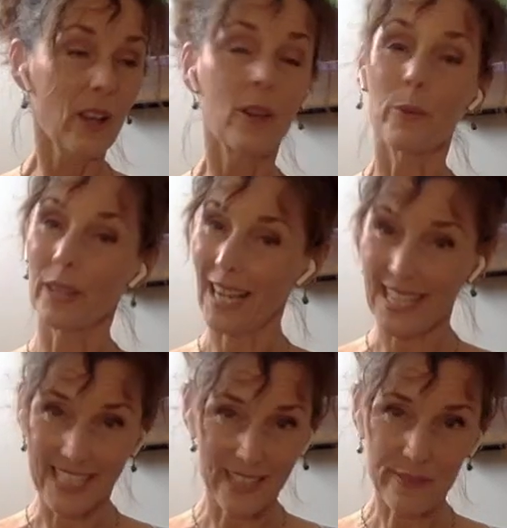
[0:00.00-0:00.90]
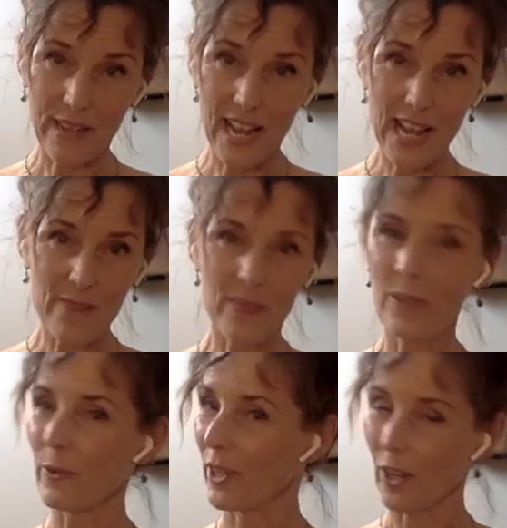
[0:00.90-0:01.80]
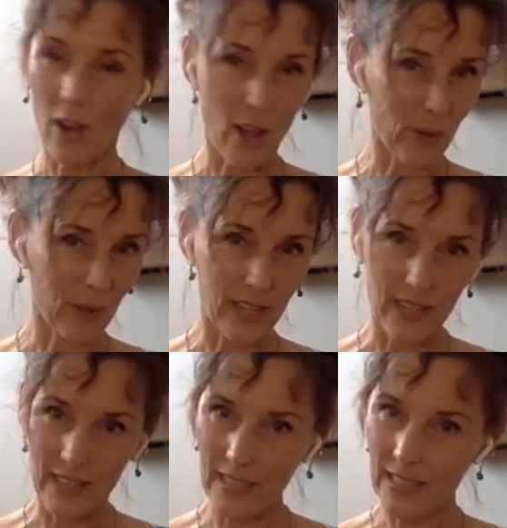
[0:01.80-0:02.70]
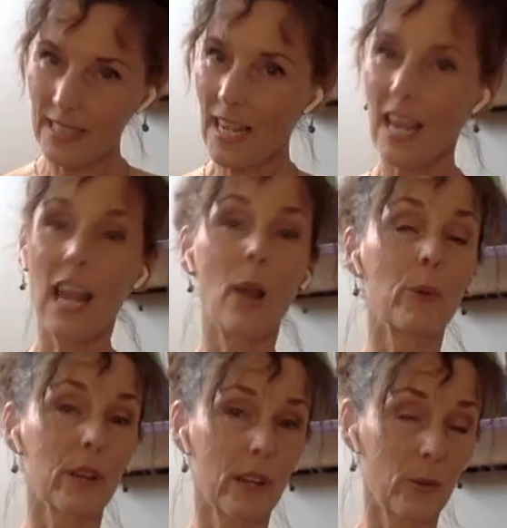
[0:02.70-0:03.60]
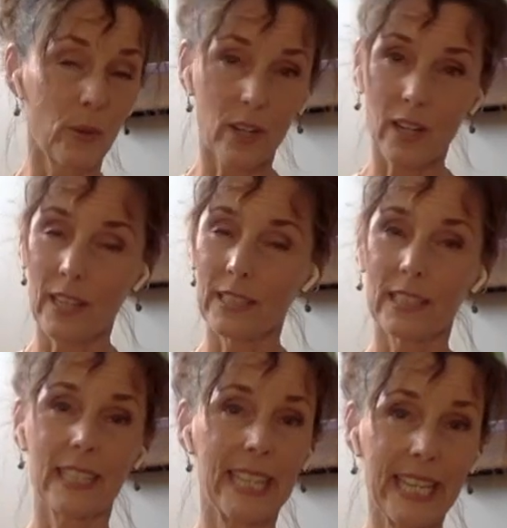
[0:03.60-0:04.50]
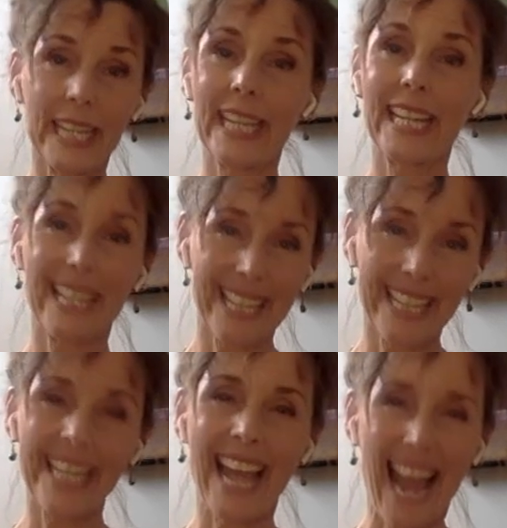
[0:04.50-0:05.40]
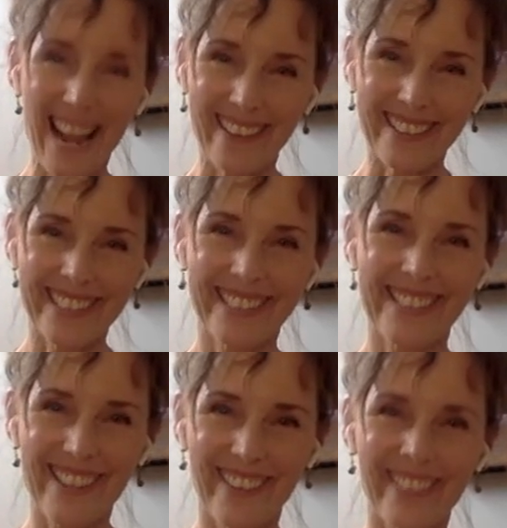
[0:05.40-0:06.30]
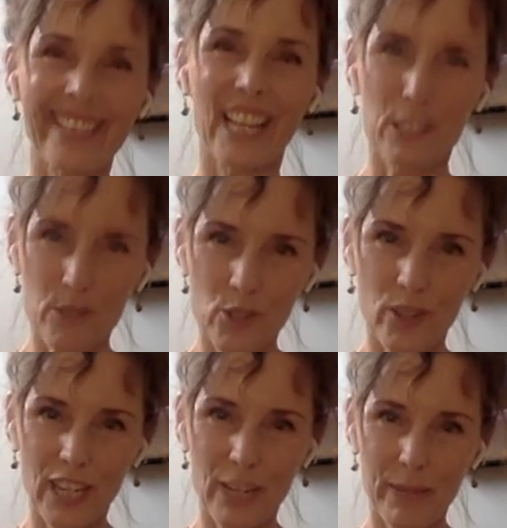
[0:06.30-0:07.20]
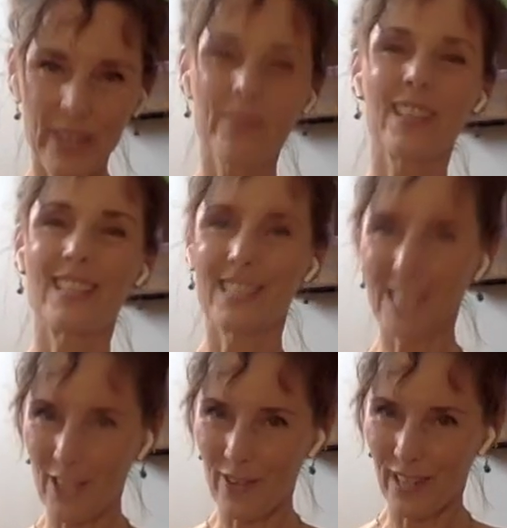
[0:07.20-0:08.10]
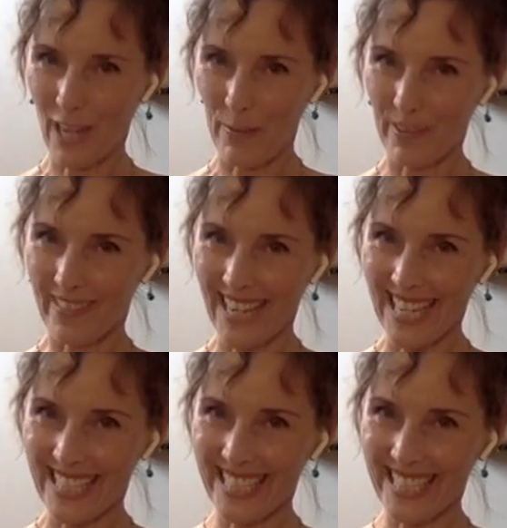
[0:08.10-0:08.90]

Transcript: We're going to identify it, we're going to call it what it is, and we're going to work on getting it out. So thanks for joining me. See you in a couple of days.